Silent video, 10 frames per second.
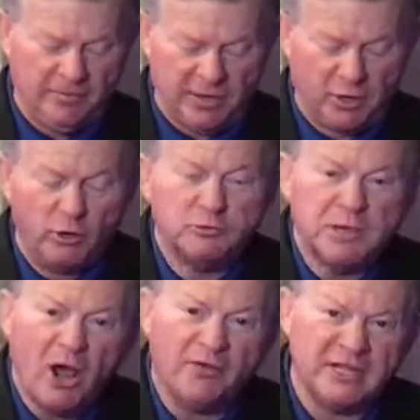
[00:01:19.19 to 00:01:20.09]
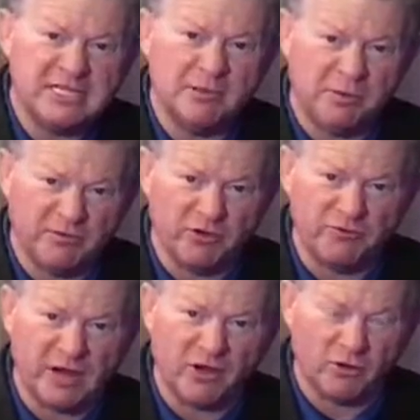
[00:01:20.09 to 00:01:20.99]
it goes beyond the tip of your
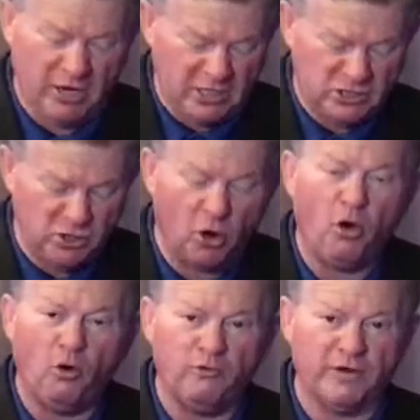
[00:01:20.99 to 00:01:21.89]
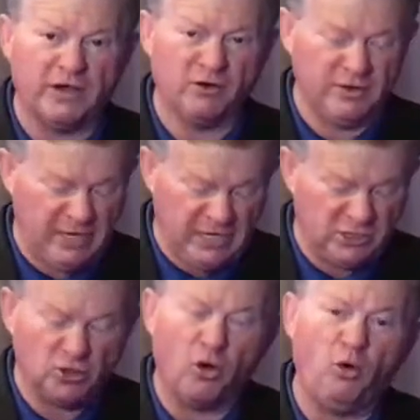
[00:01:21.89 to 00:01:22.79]
finger and into your whole finger and then
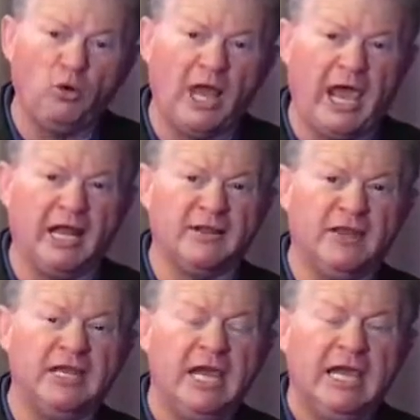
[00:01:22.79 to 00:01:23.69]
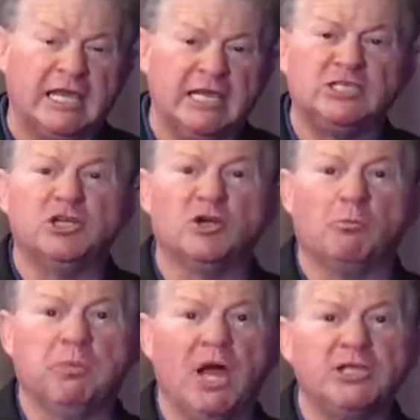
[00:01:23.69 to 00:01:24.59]
into your whole hand and then gets into your
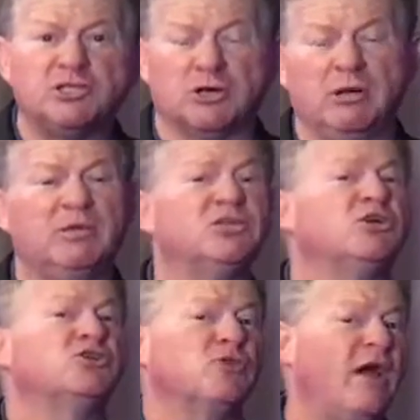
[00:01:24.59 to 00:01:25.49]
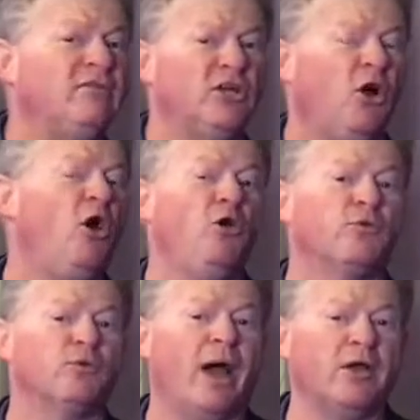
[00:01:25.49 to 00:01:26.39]
bloodstream and starts traveling all
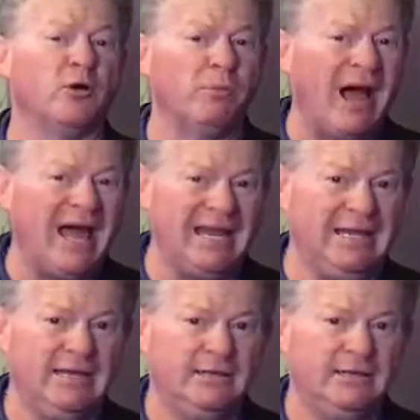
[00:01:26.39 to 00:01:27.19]
throughout your body.